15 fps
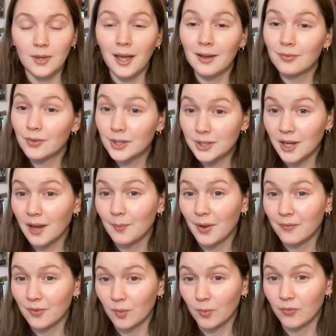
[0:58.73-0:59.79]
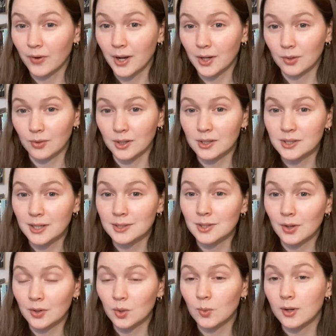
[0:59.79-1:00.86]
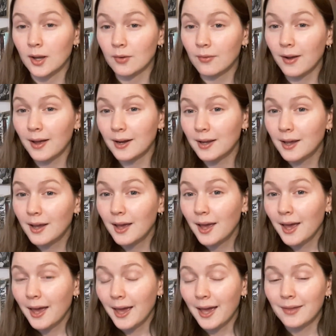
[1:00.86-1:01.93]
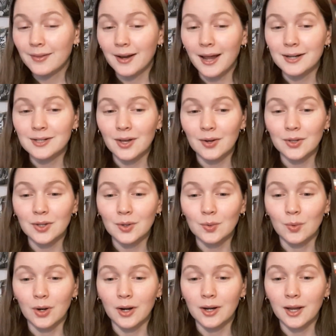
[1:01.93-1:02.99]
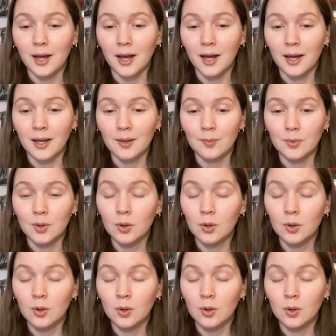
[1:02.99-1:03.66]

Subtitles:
Every time I film Friday Reads, I tell you what I read, and then I tell you what I'm